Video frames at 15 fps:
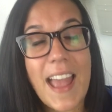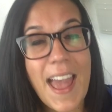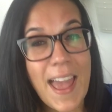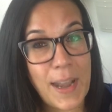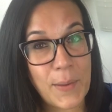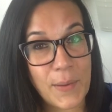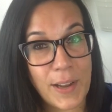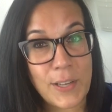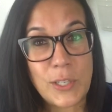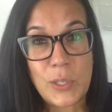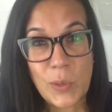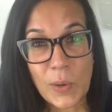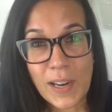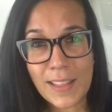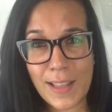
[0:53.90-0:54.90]
anyway,
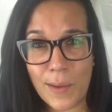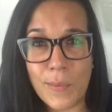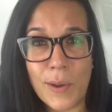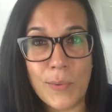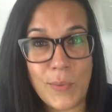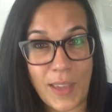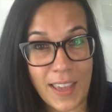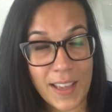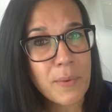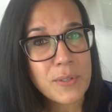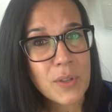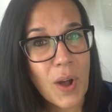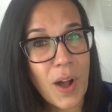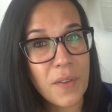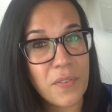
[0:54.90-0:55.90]
during that 1 week, I was
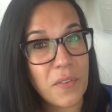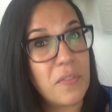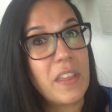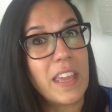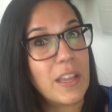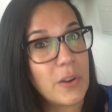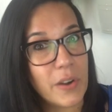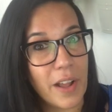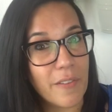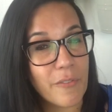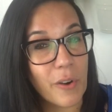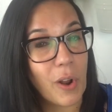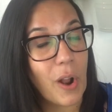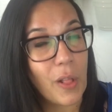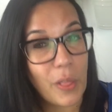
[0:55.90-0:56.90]
off of the internet
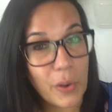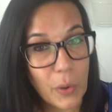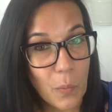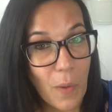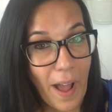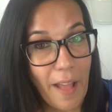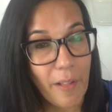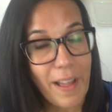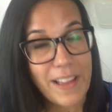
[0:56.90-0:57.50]
for a little while.